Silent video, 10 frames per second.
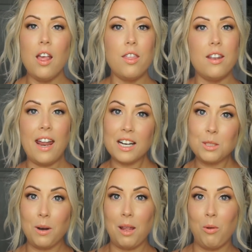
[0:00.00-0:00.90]
The
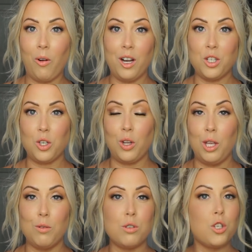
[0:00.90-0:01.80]
next one I'm going to show
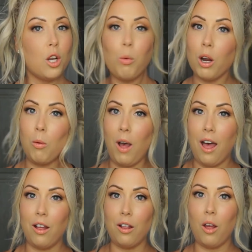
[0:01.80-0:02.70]
you should work
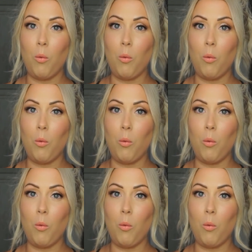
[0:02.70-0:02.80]
well